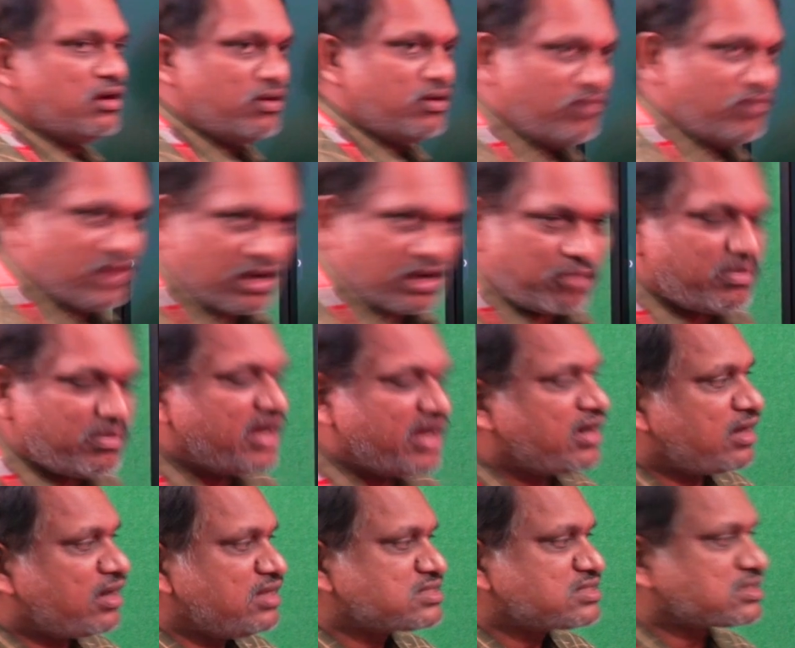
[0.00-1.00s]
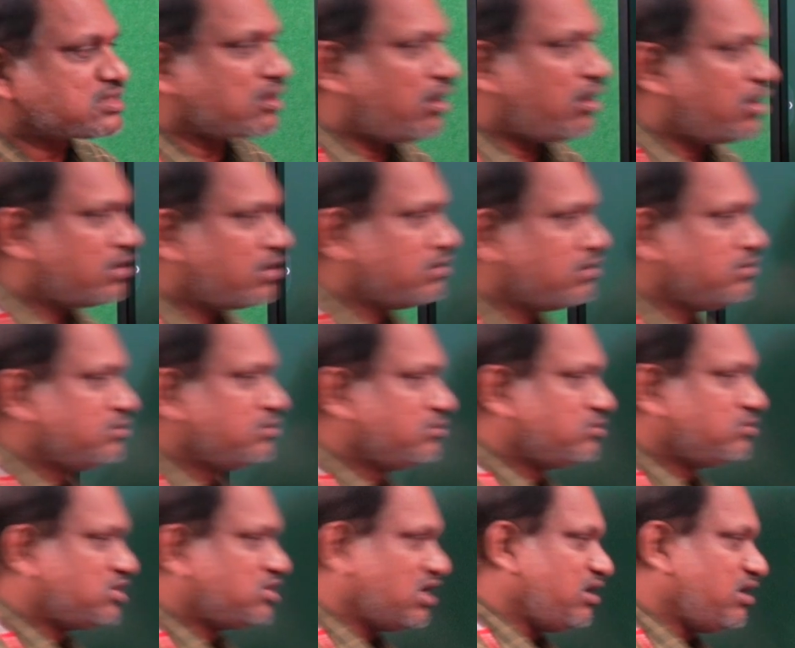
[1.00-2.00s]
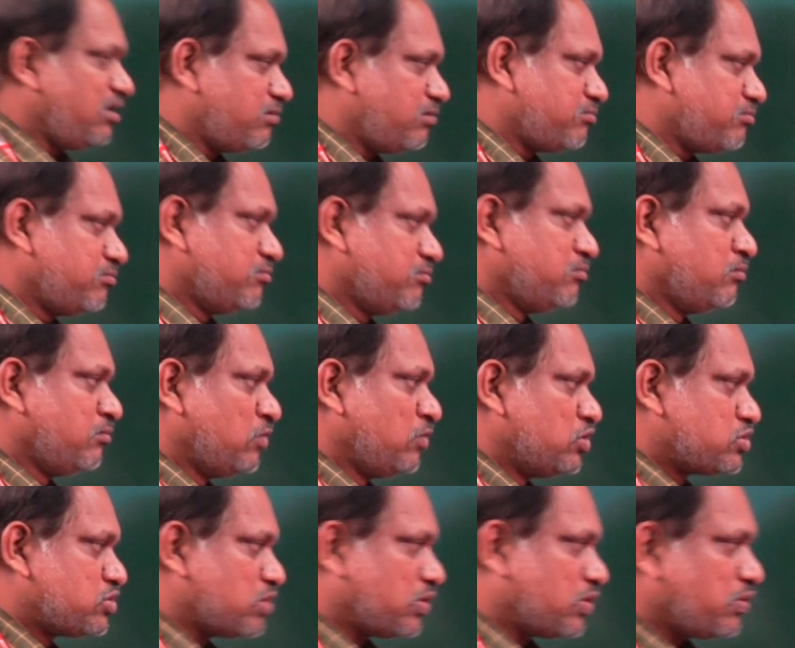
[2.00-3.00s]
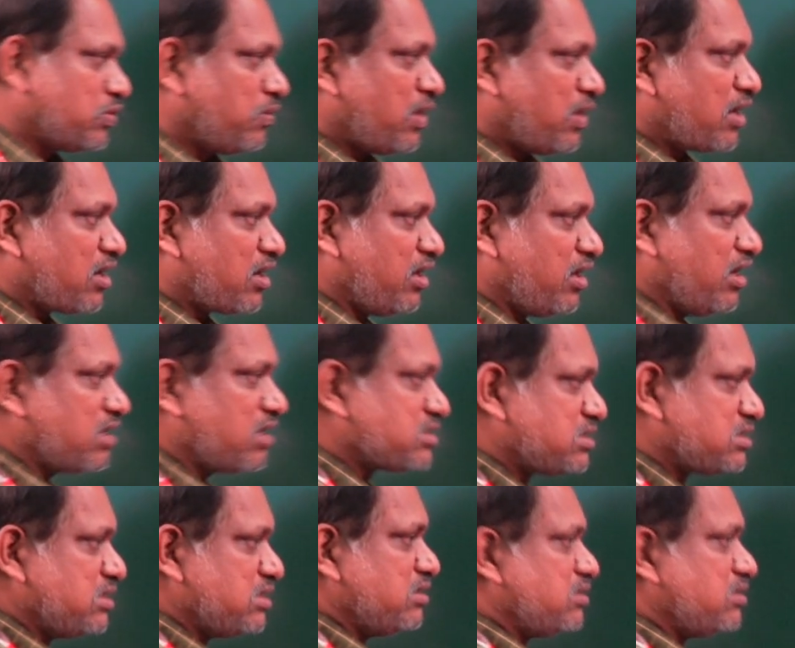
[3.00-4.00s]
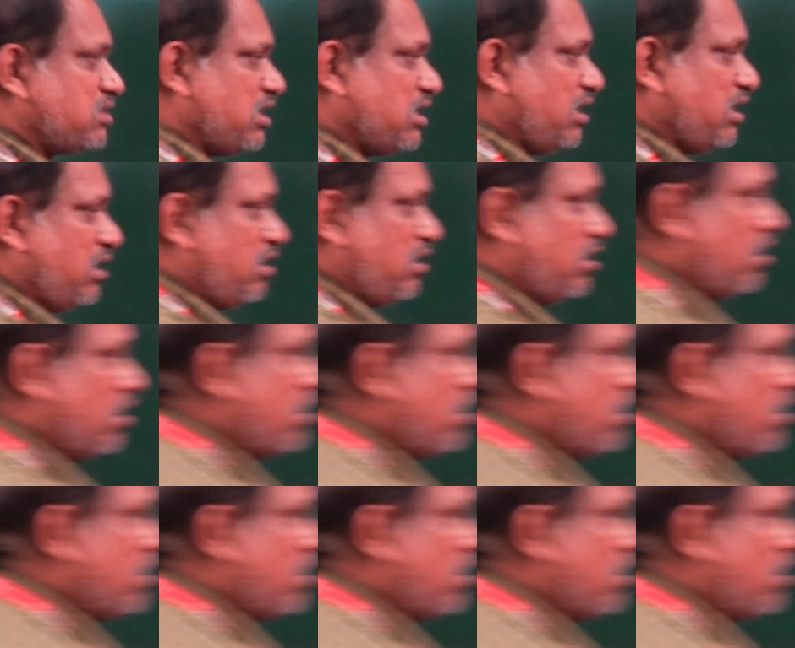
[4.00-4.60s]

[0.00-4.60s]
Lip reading: the remainder is called 3. So 200 years, 3.